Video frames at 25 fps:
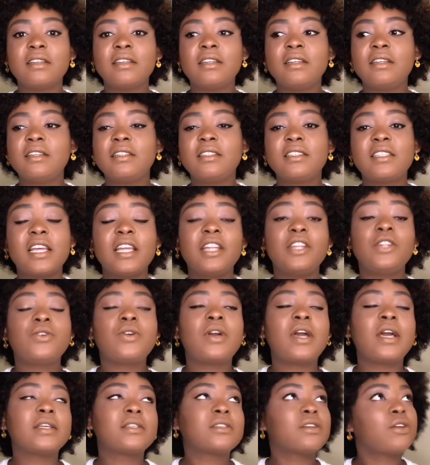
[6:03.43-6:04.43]
tell you
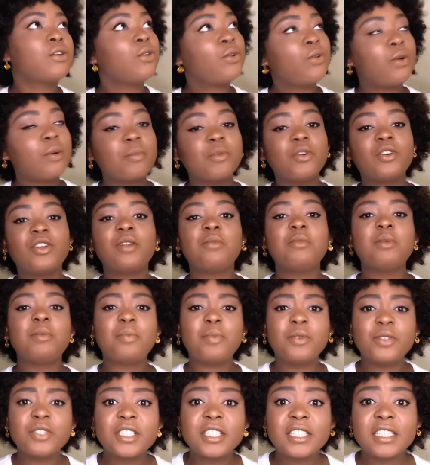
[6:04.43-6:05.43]
guys oh i'm going to be
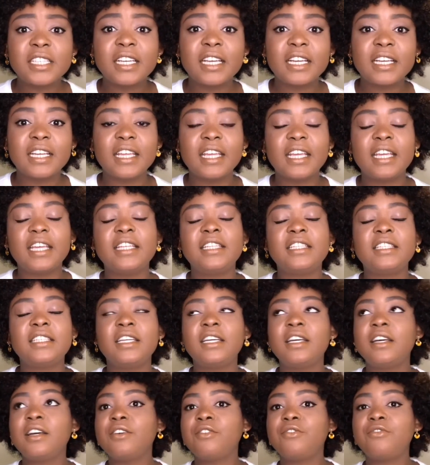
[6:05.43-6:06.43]
posting again
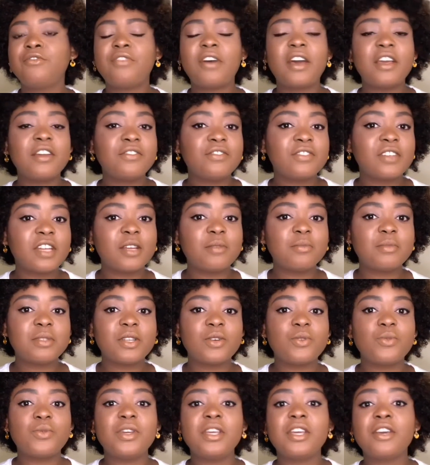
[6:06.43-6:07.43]
five times a
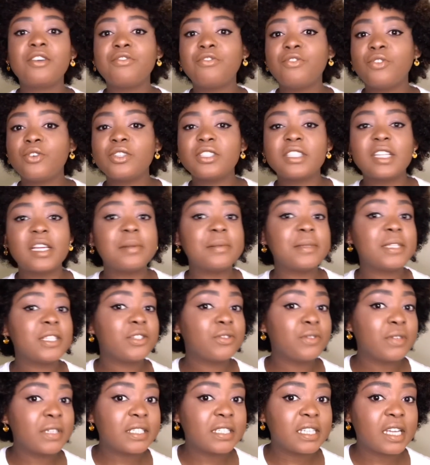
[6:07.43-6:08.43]
week four times
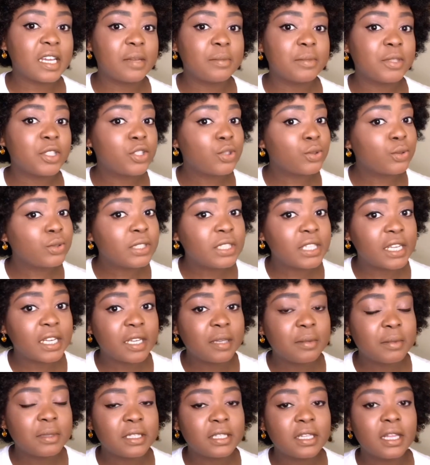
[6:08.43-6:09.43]
three times two
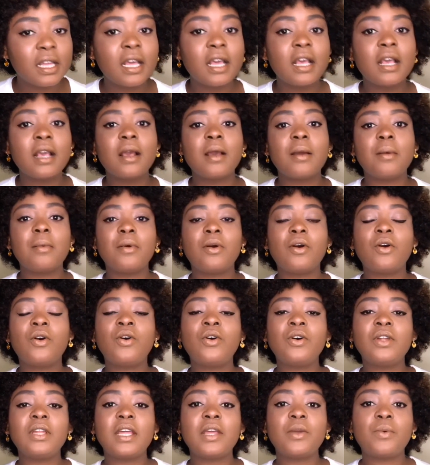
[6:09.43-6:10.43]
times
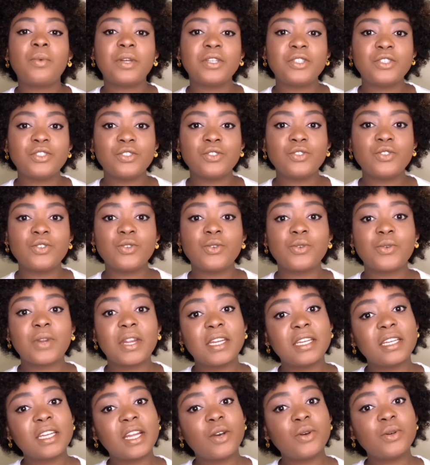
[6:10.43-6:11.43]
all I want to do
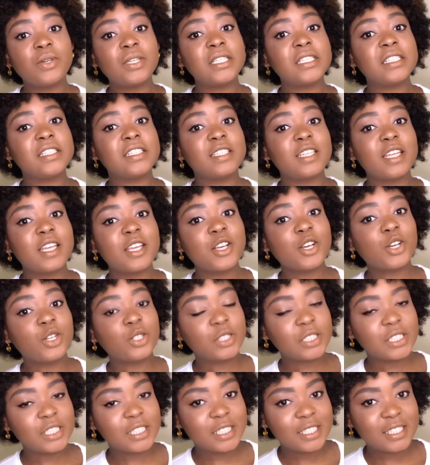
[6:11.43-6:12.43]
right now is stay
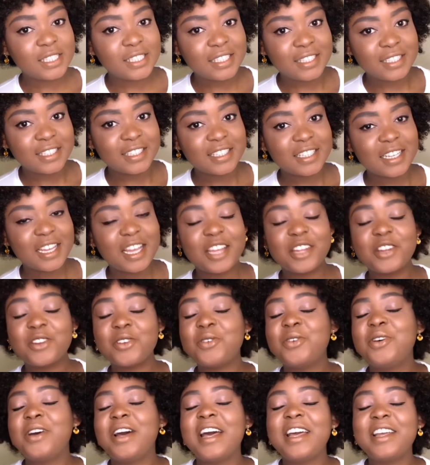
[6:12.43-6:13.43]
consistent. I
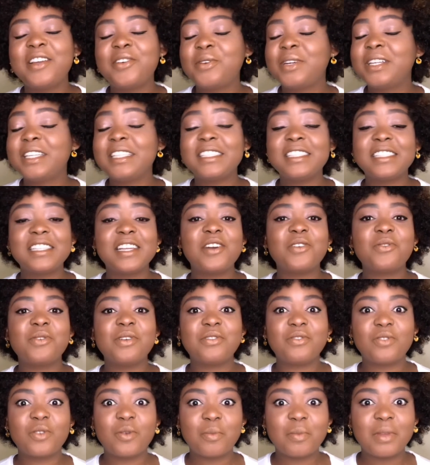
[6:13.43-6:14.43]
don't I want to stay away
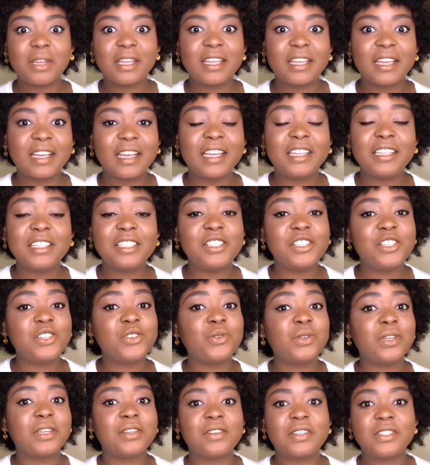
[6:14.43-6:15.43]
from making any new
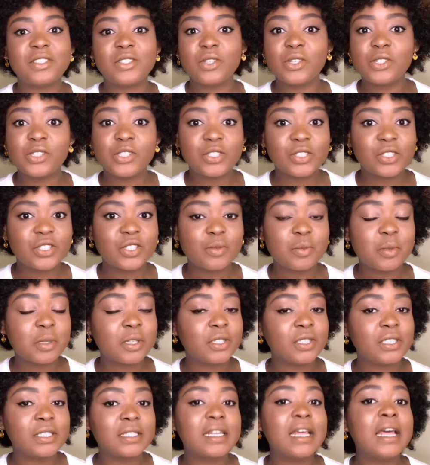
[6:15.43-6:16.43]
year resolutions
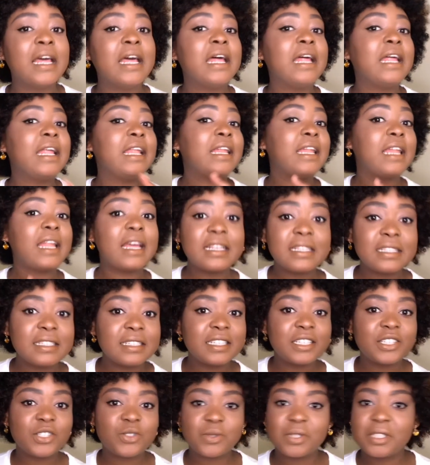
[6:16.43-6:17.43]
because last
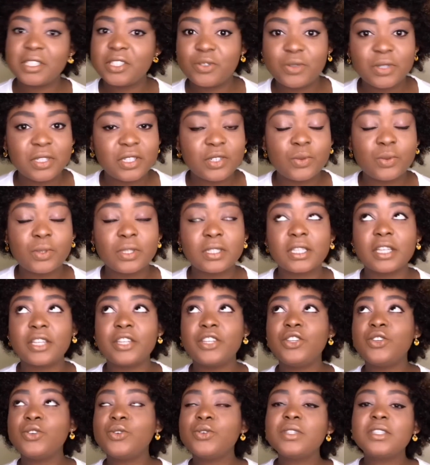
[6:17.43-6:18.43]
year 2020 was a
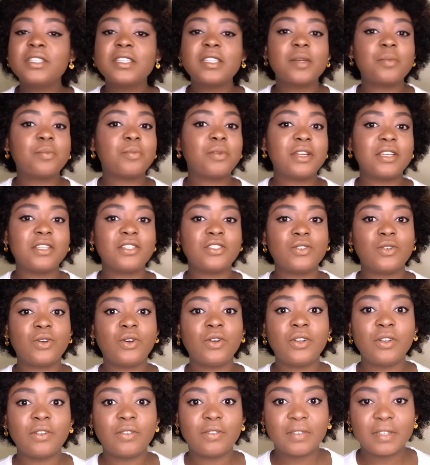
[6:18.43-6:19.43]
huge surprise to
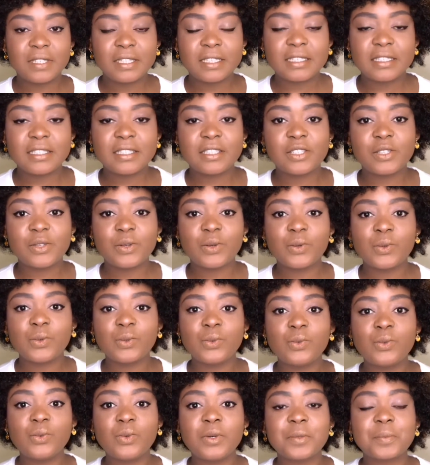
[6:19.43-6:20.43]
all of us.
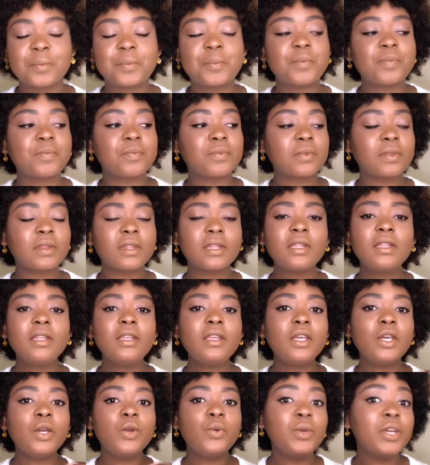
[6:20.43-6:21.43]
So
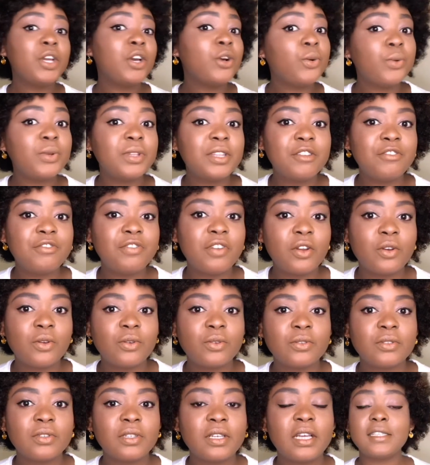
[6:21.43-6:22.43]
we go with the flow.
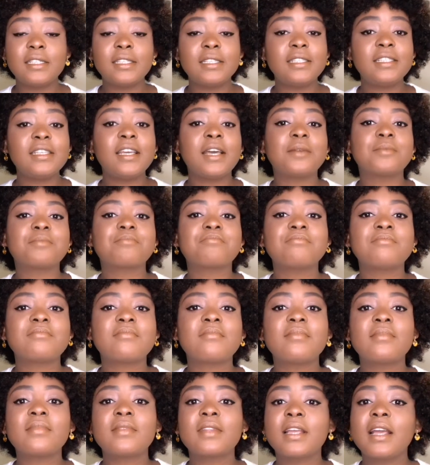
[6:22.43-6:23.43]
Yeah.
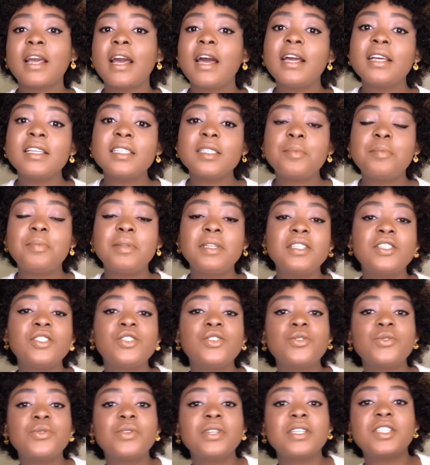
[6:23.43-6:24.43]
Guys, please
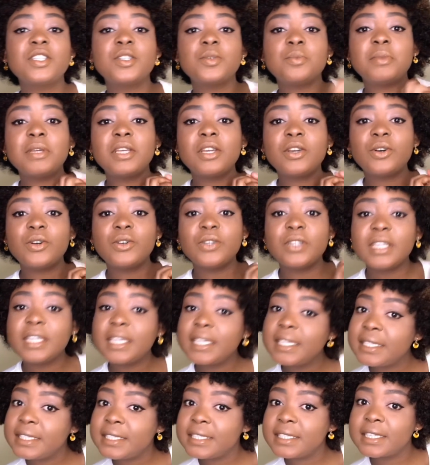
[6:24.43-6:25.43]
do reach me on
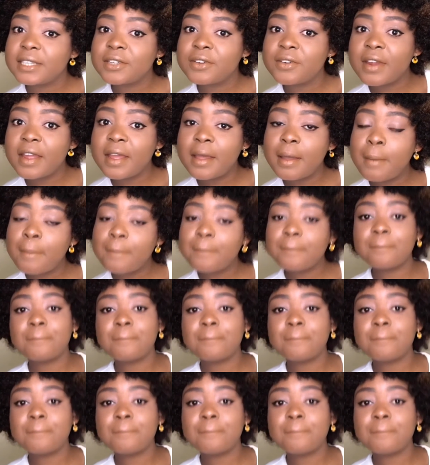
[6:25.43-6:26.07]
Instagram.